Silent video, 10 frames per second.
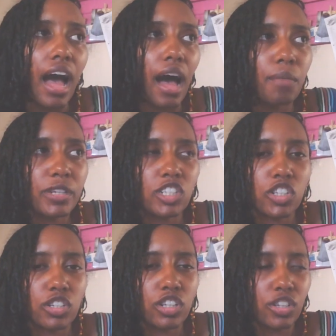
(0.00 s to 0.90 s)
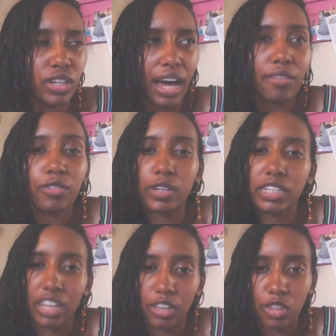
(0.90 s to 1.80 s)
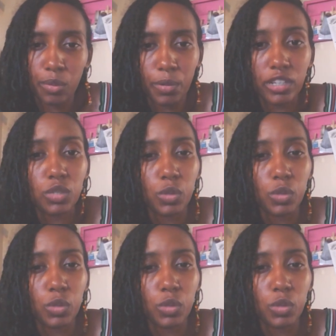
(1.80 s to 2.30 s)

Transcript: I'll be sure to look out for his other books,